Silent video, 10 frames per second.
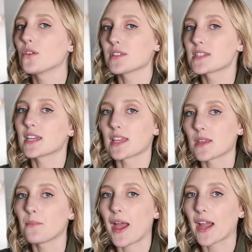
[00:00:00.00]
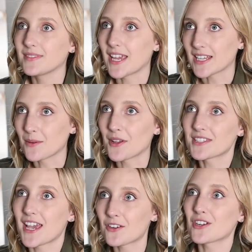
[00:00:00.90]
is to get them back, take them on
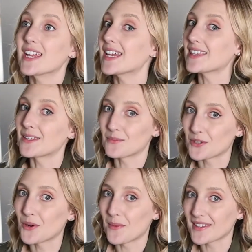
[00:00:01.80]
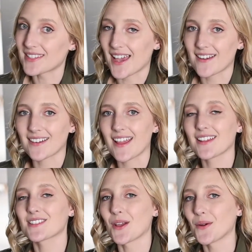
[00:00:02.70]
Saturday, get them to them on
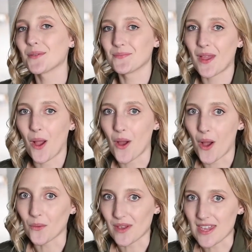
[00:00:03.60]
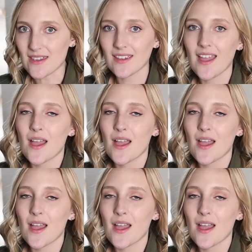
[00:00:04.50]
Saturday, so a week.